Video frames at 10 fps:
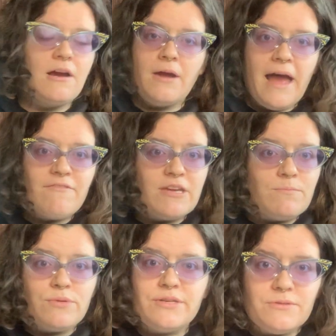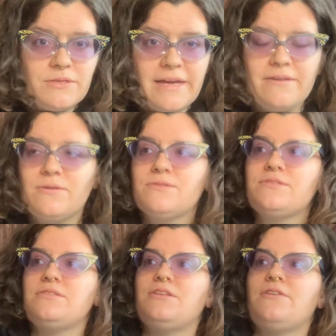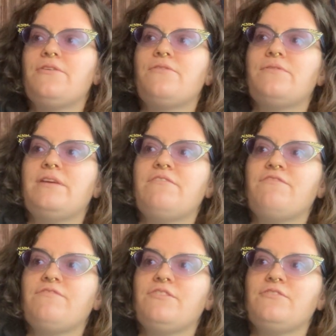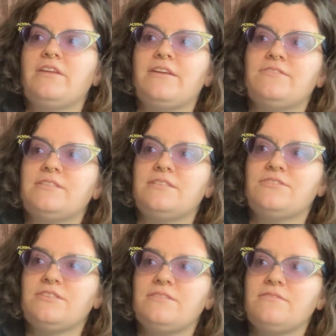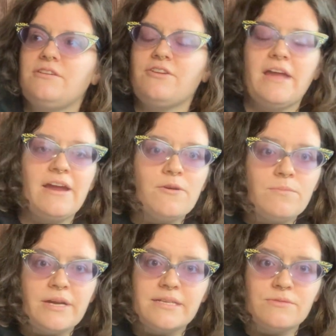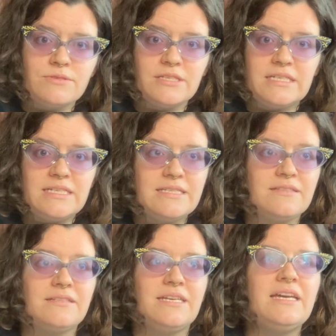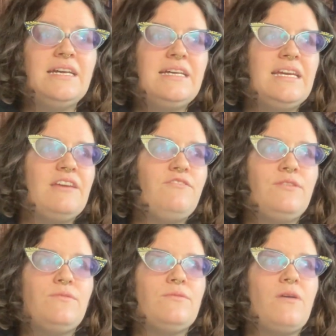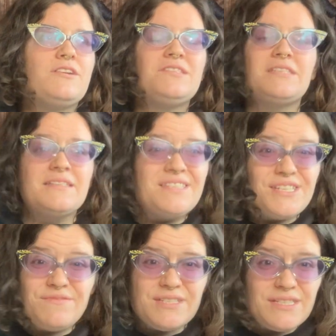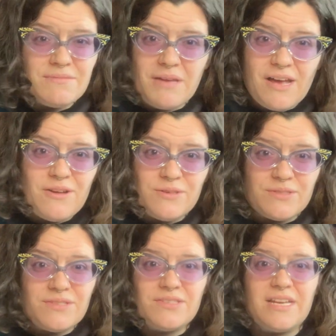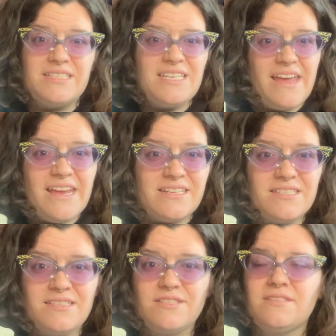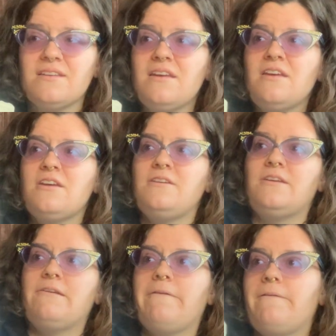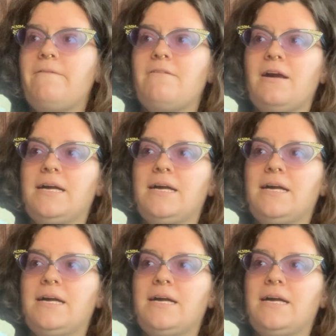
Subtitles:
having brittle nails, you know, if your nails and your hair breaks really easily, if you are sensitive to smells and tastes, you know,